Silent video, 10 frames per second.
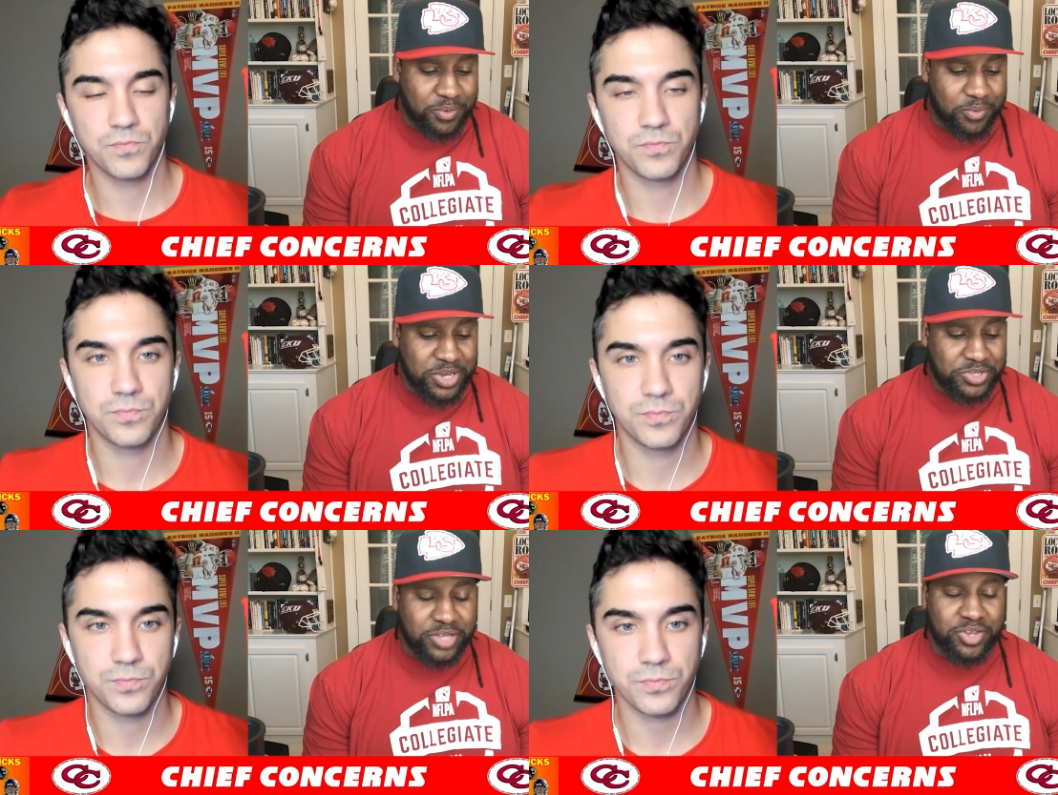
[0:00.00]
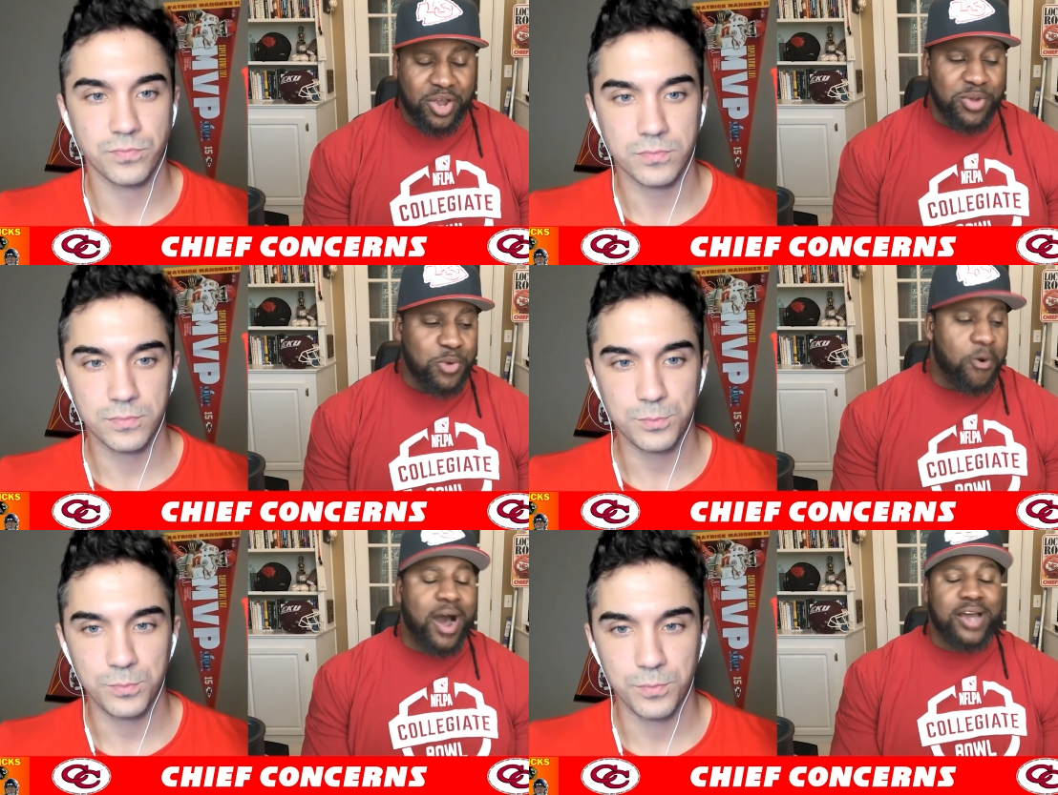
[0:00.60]
Speaker 1: We sit there and we
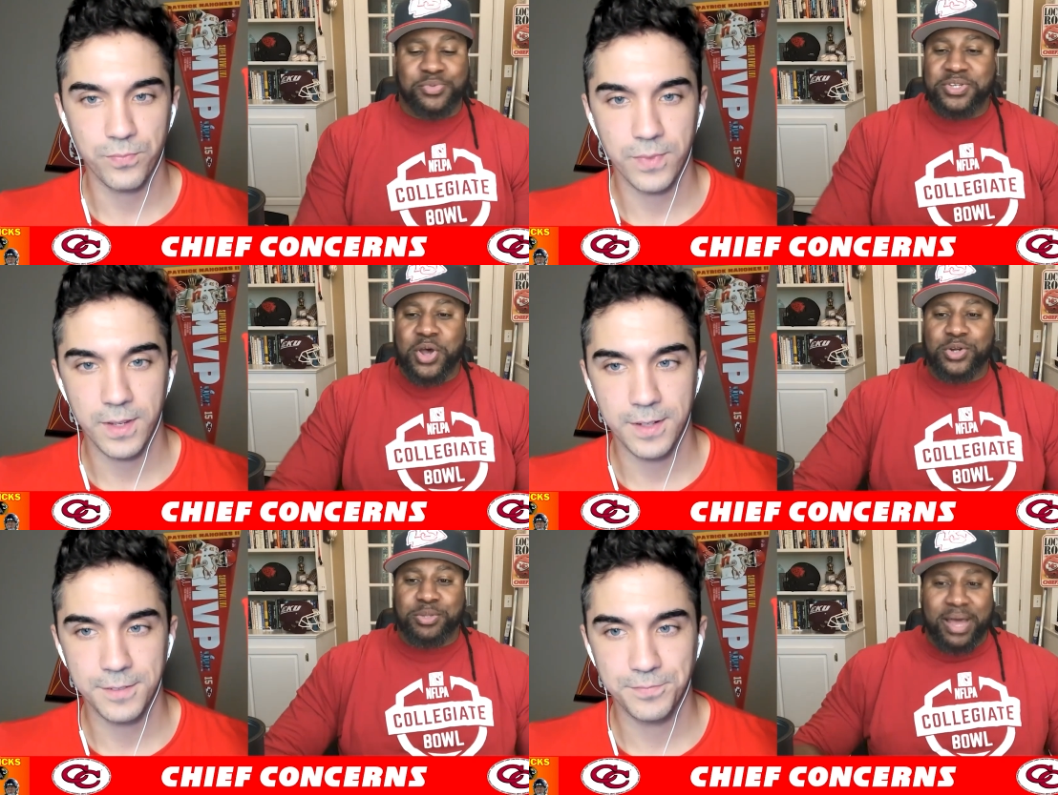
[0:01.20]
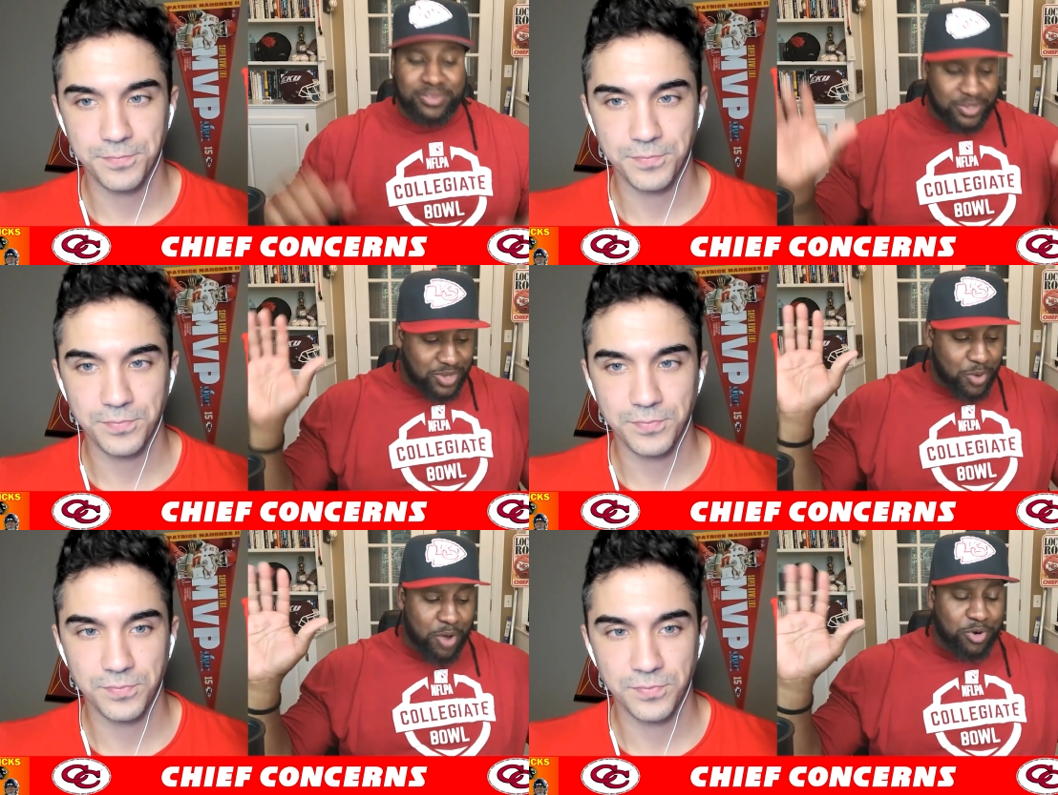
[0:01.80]
watched. We talked about
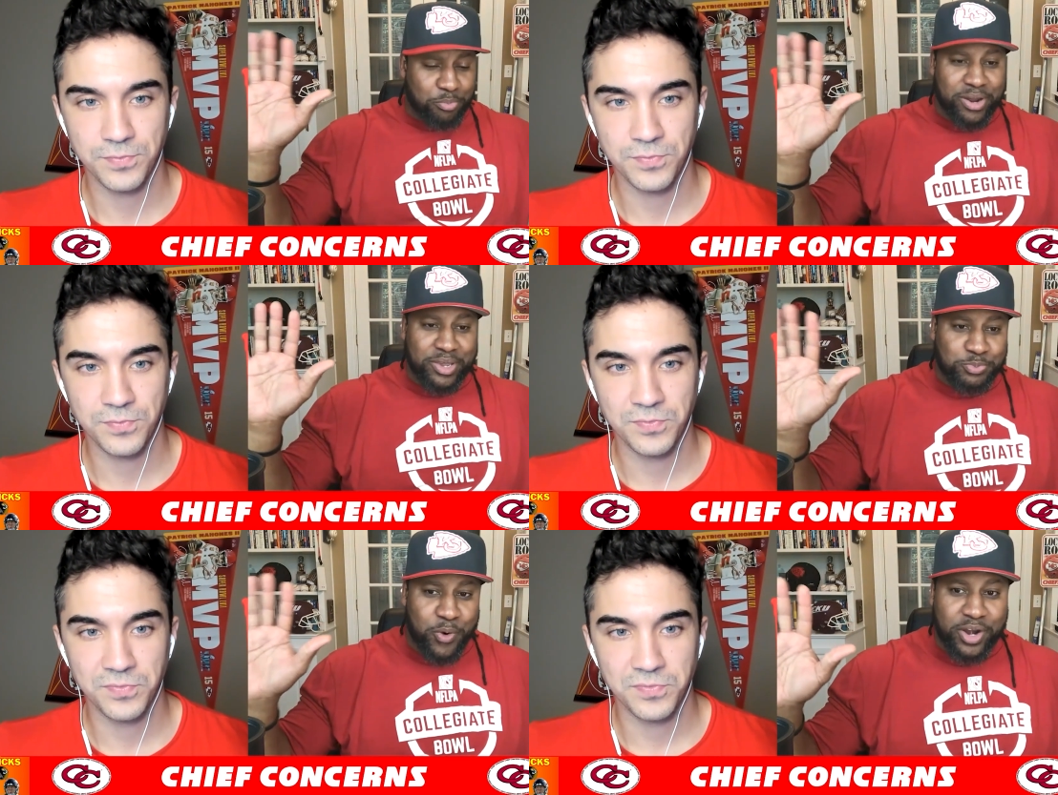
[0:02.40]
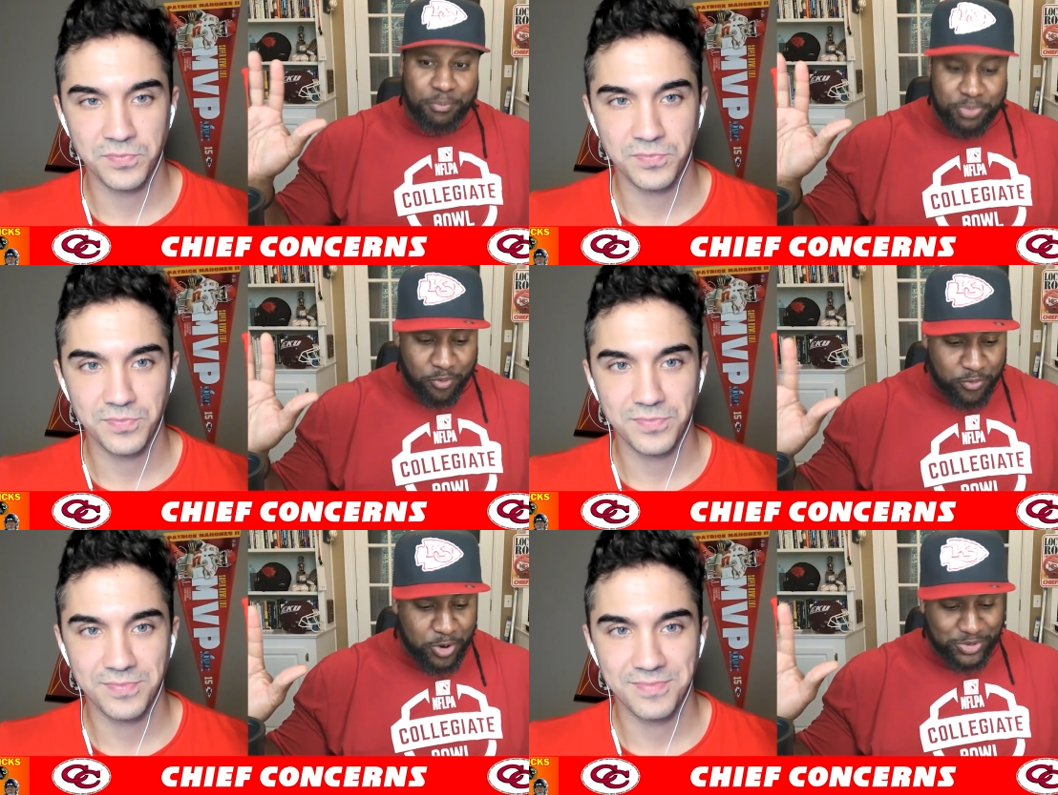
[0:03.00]
this. I want to bring this point up,
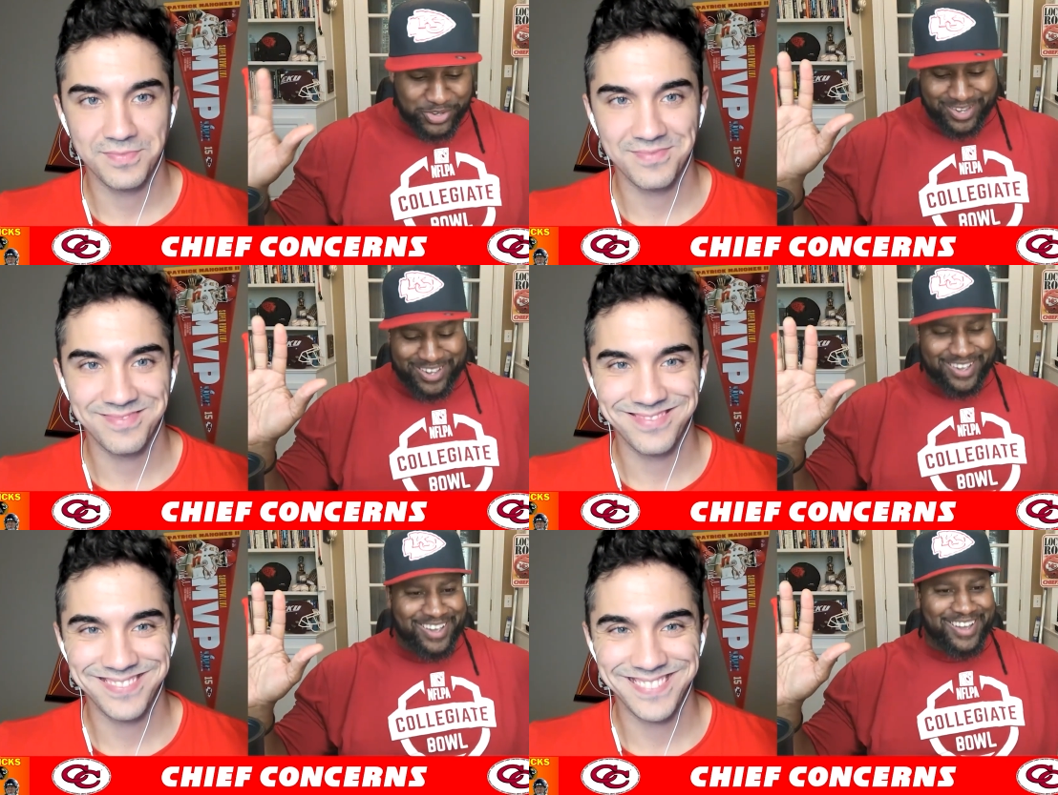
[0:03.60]
though, first.